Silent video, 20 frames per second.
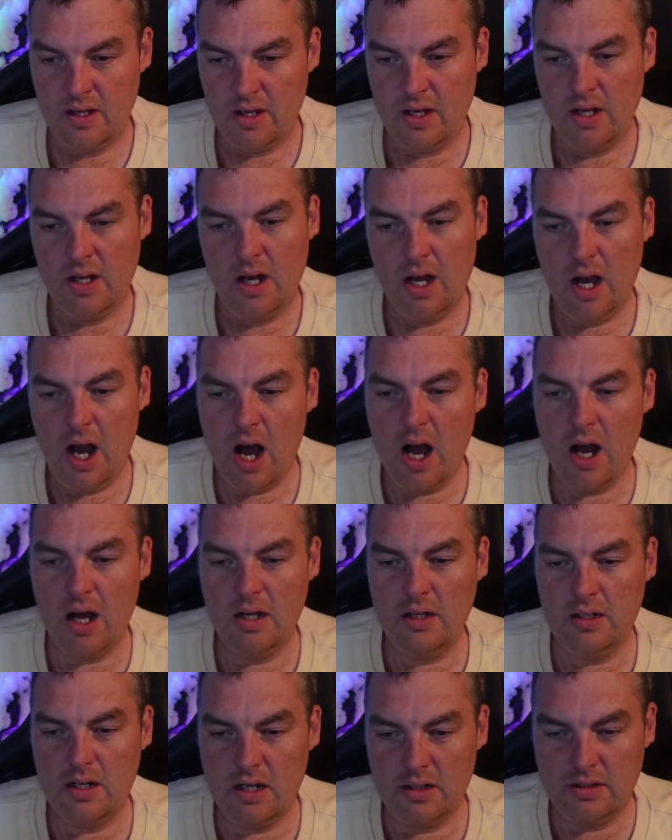I
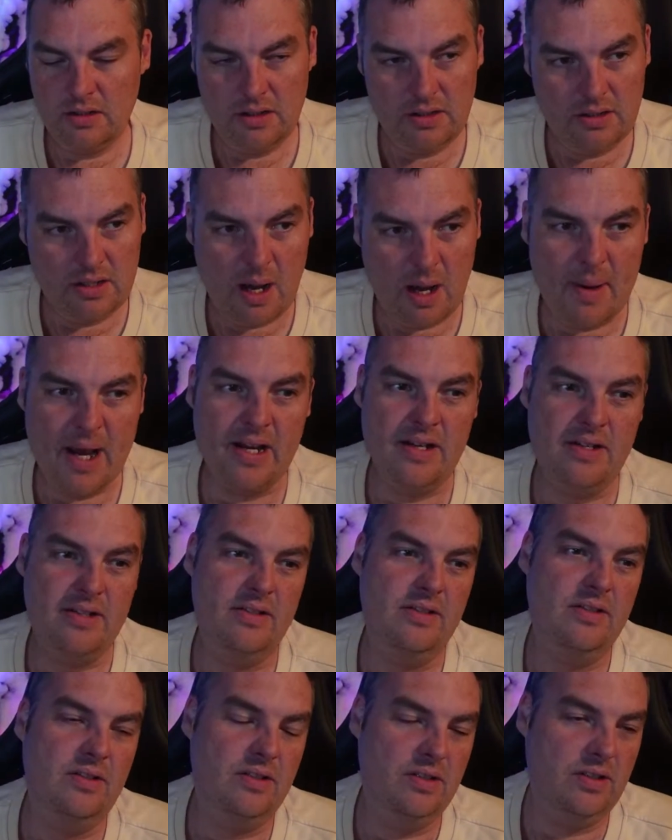mean,
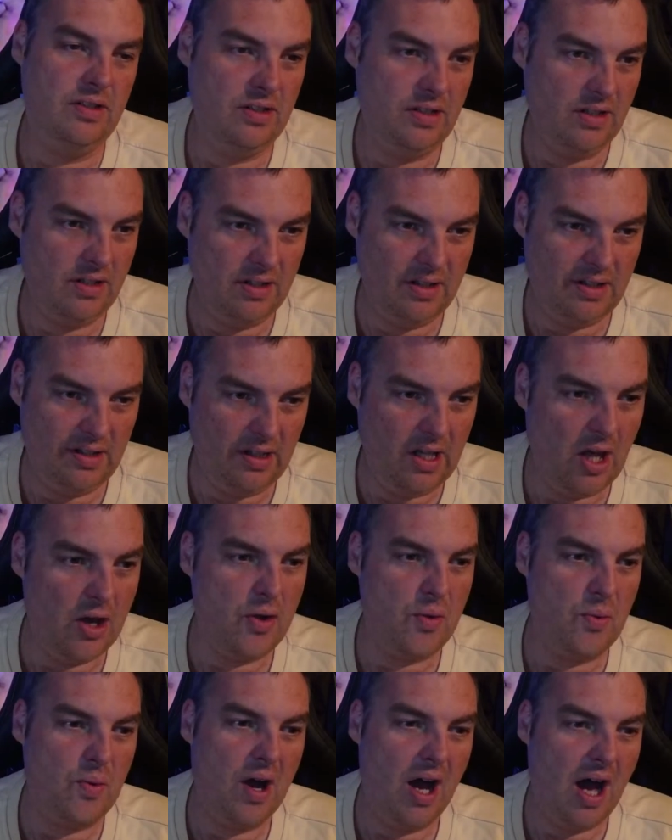
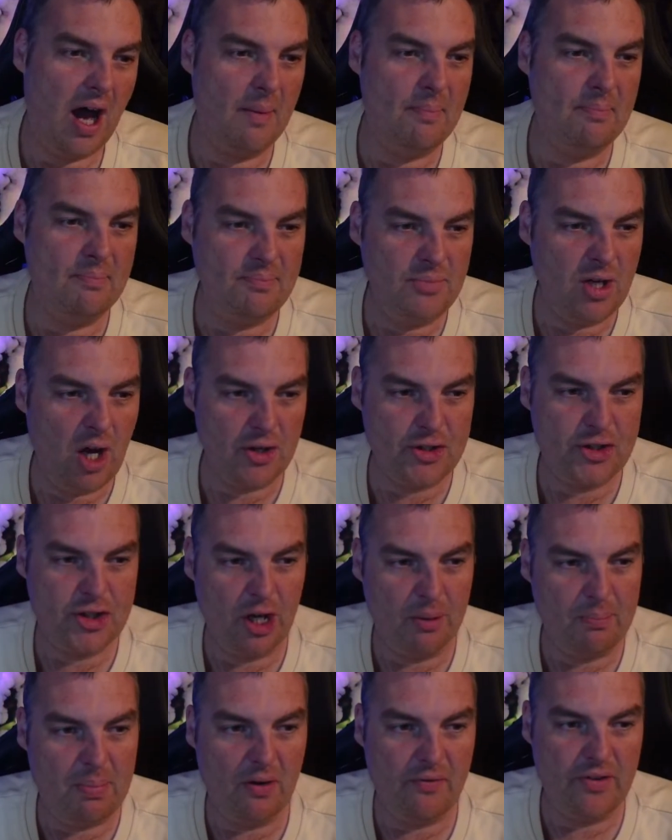Lou, I'm not so
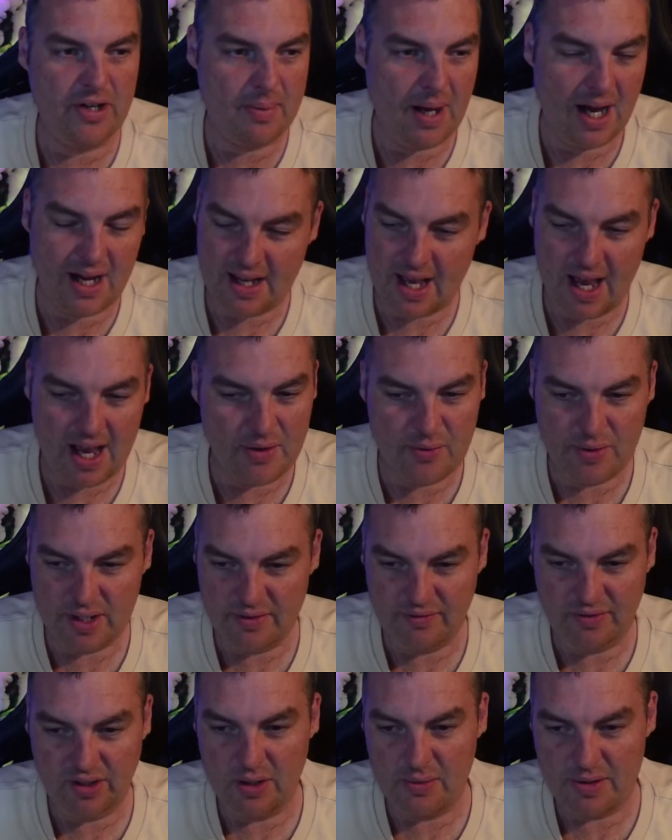bothered about getting rid of
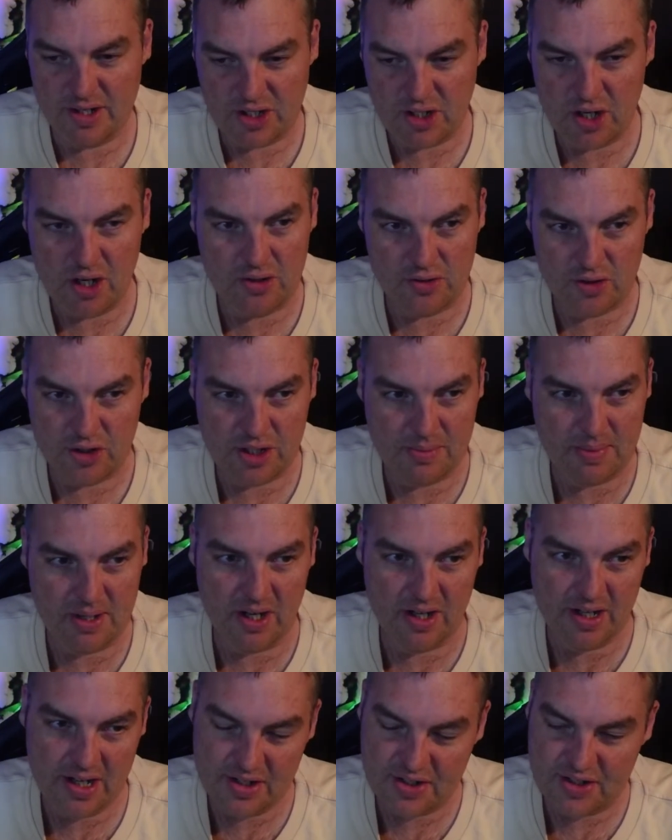Lewis Young, to be
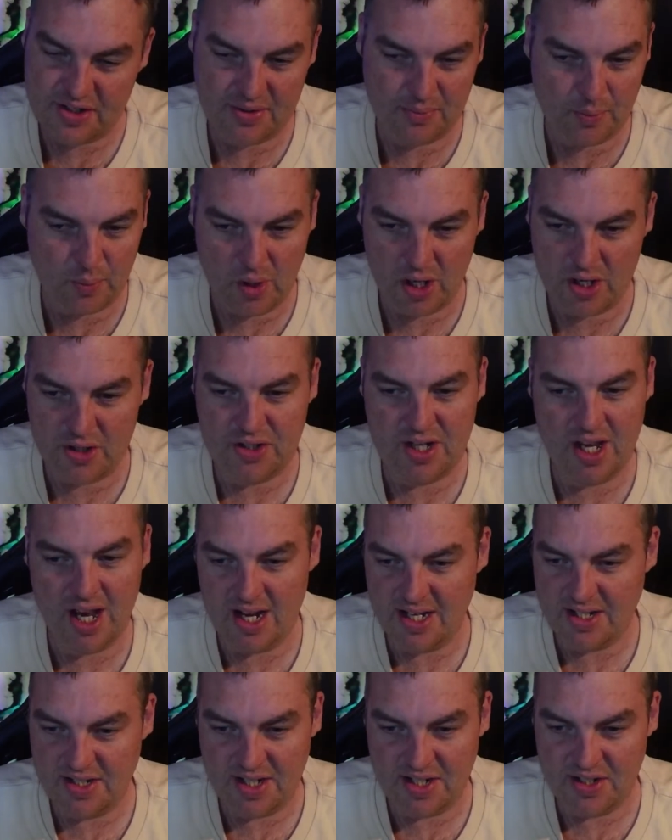honest. Worst
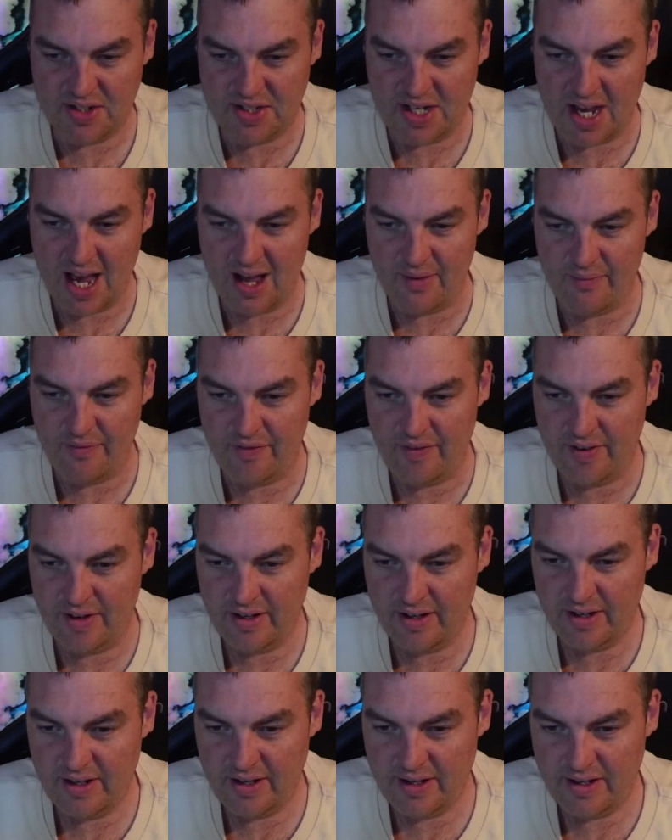case, he's depth.
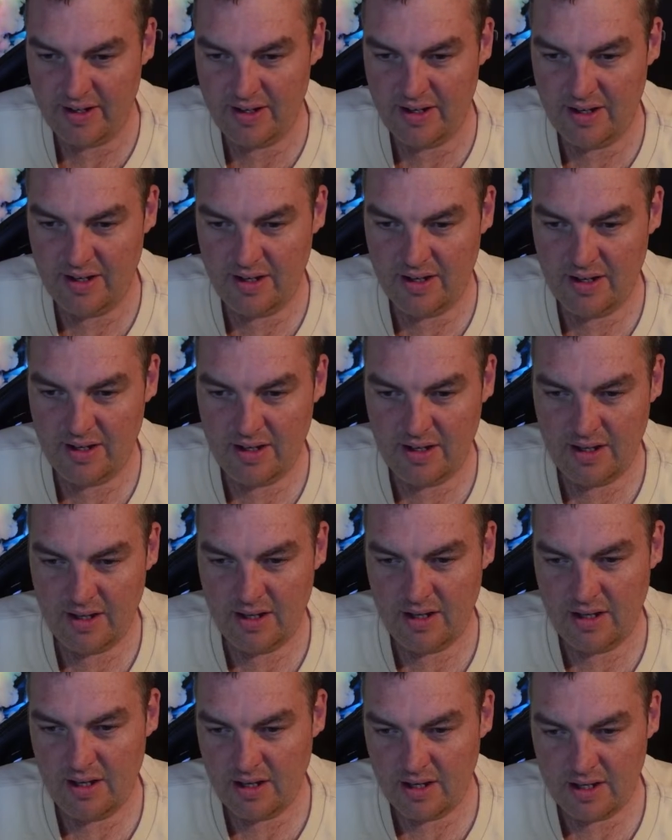
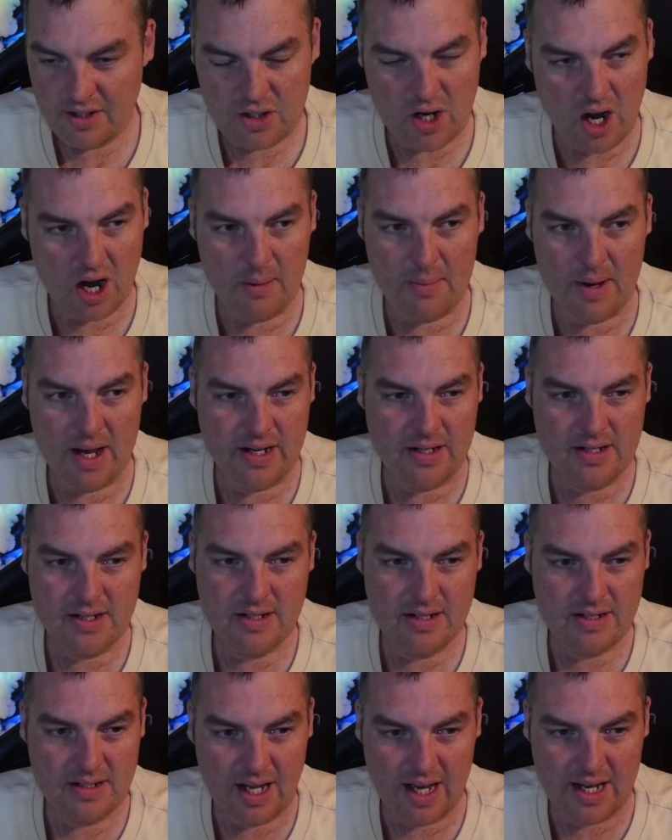Do you know what I mean?
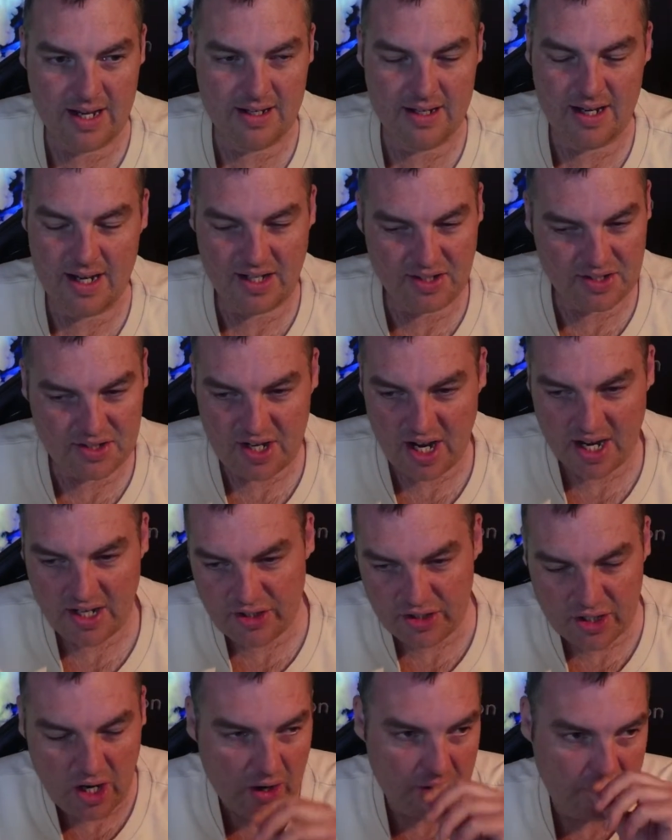Like, he's
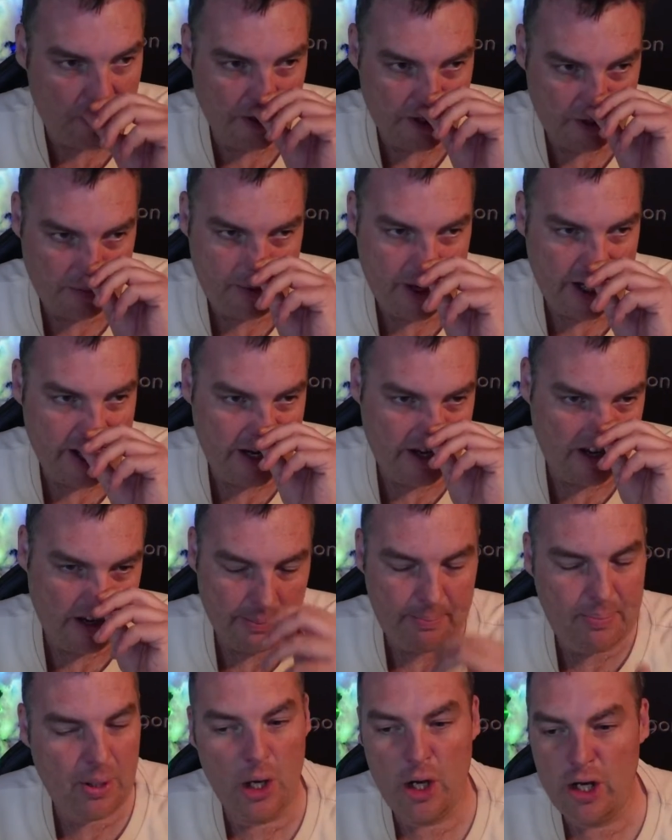not going to be
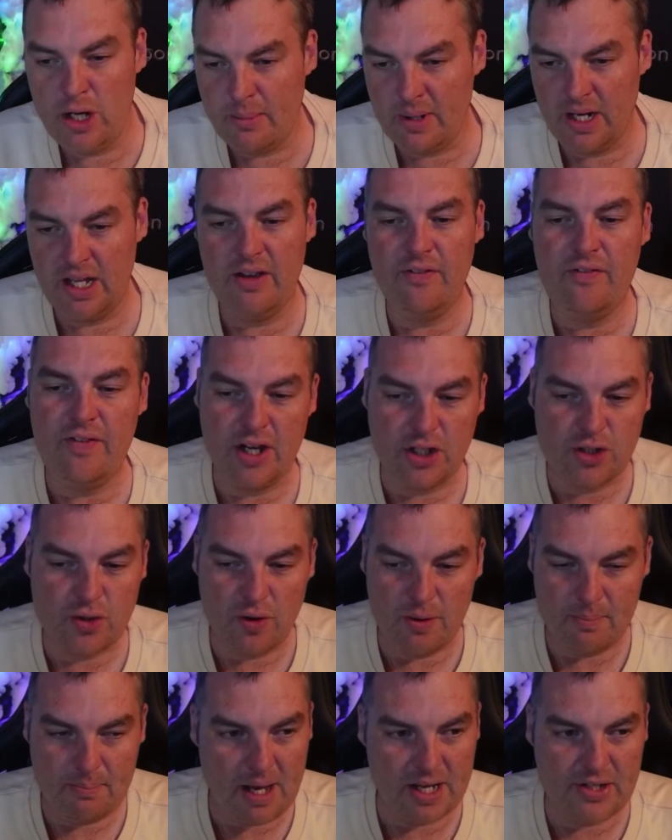permanently a fixture in
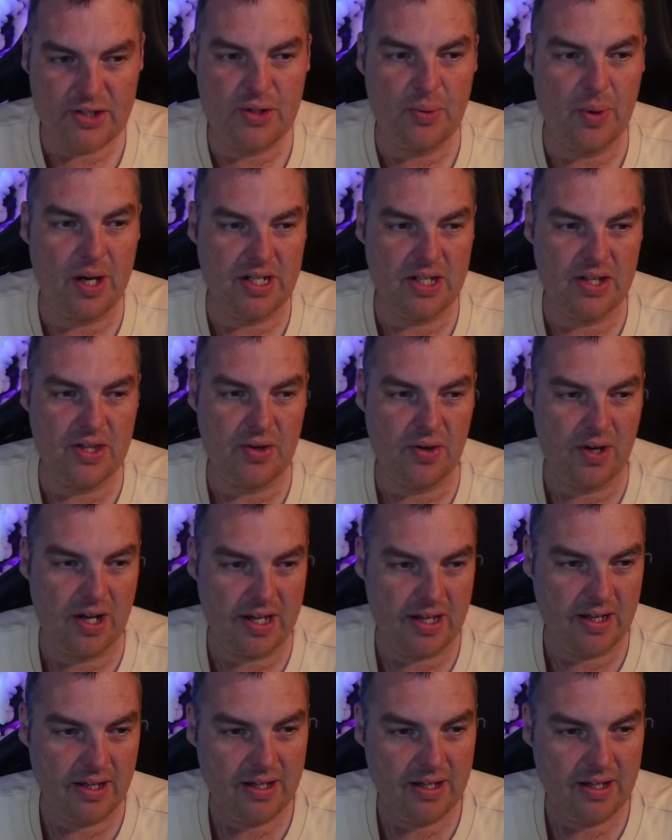best 23.